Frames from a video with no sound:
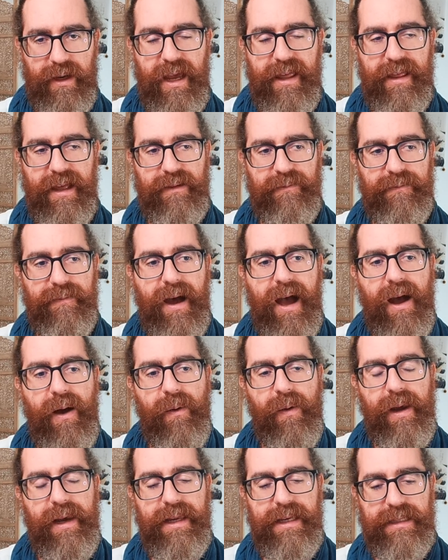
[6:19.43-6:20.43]
Yeah, that
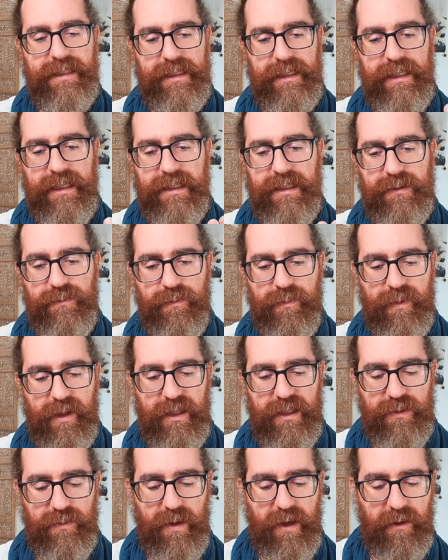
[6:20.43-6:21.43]
vowel is
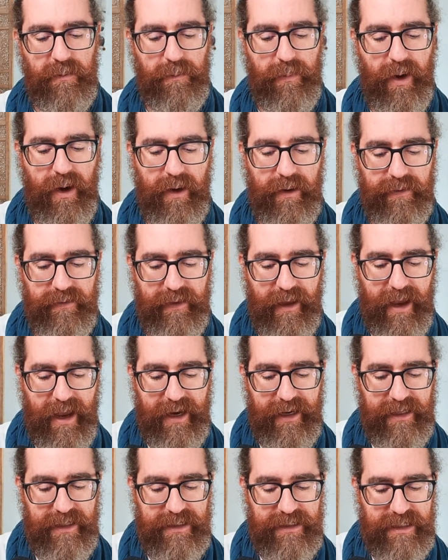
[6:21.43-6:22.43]
being birthed,
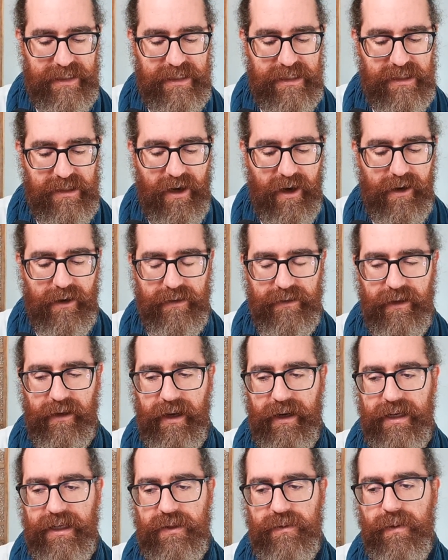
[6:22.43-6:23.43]
and it's
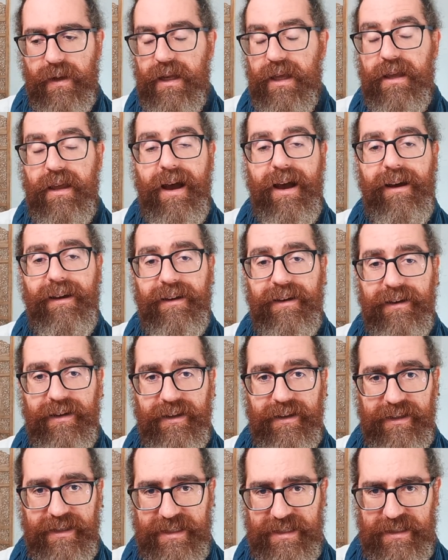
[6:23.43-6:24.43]
starting and is very young.
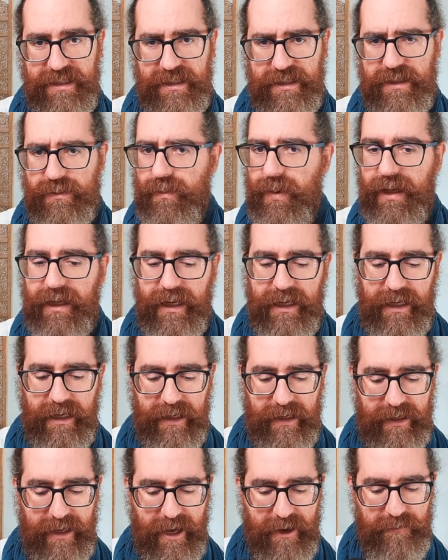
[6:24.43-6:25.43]
It's just
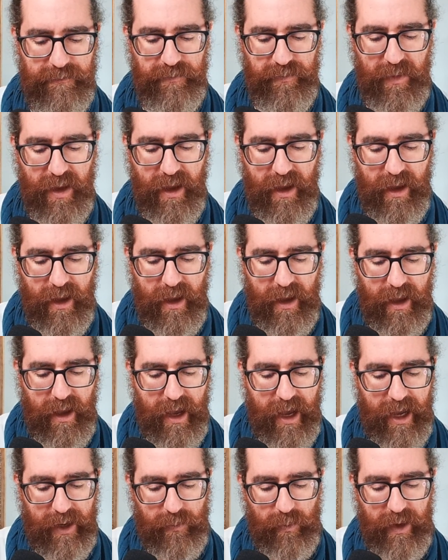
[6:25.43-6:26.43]
beginning, yeah?
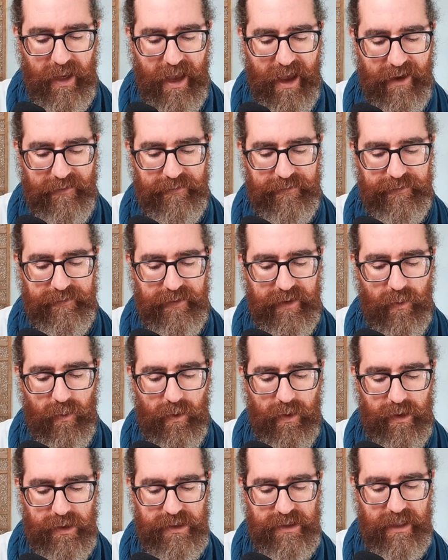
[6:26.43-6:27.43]
And we have the
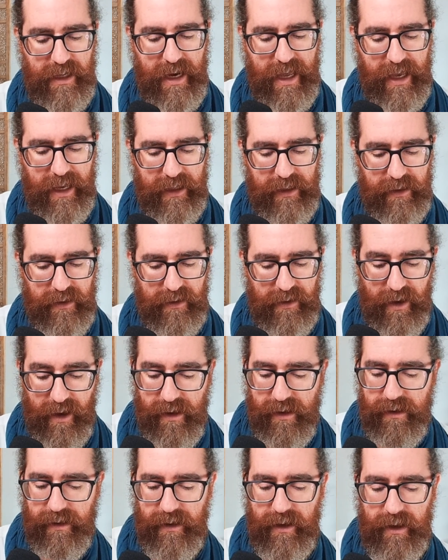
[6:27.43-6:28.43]
words like
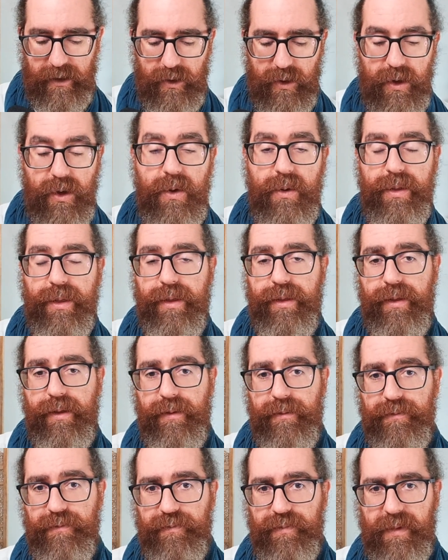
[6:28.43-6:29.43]
young and youth
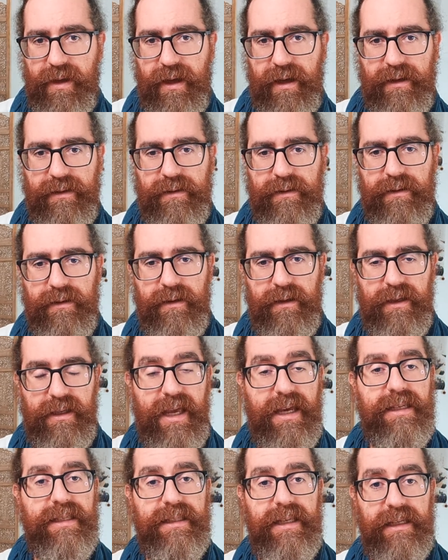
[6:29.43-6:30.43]
and
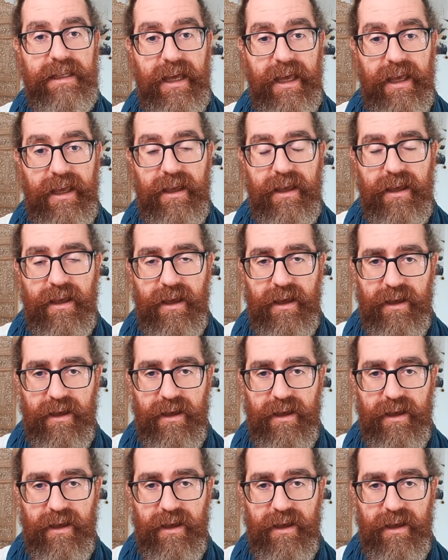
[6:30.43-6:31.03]
yesterday.